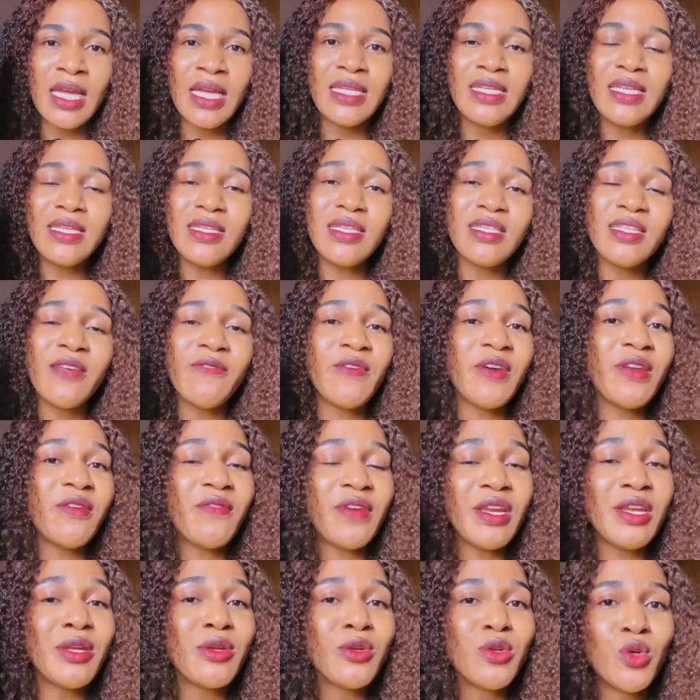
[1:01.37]
This is a
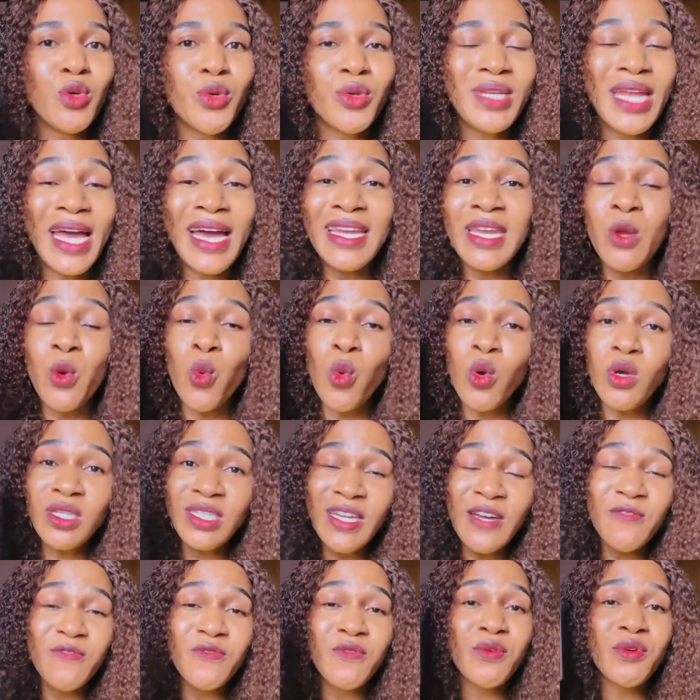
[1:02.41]
very good and a
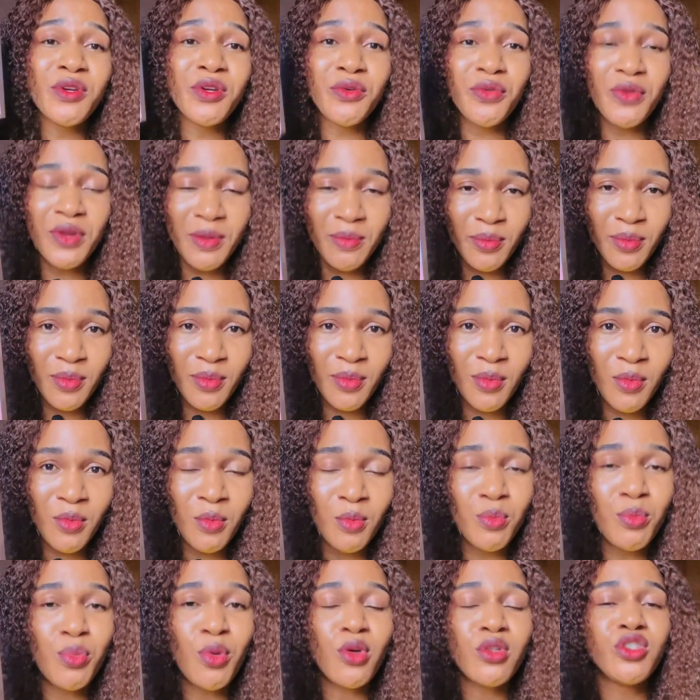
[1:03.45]
wonderful cream,
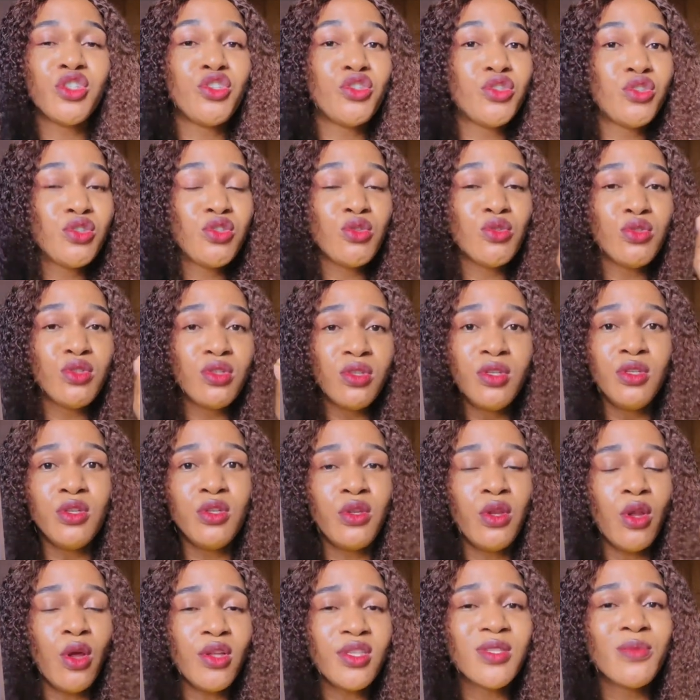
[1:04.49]
but should
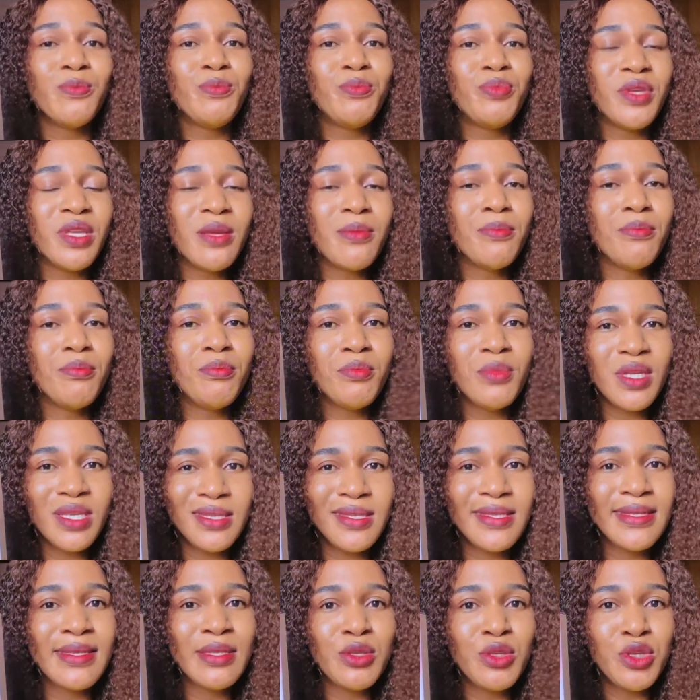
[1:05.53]
not be
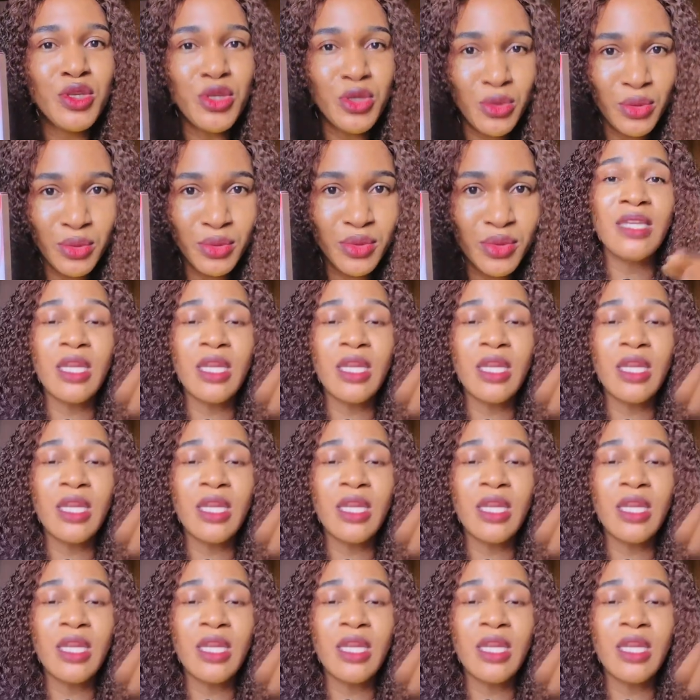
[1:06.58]
misused.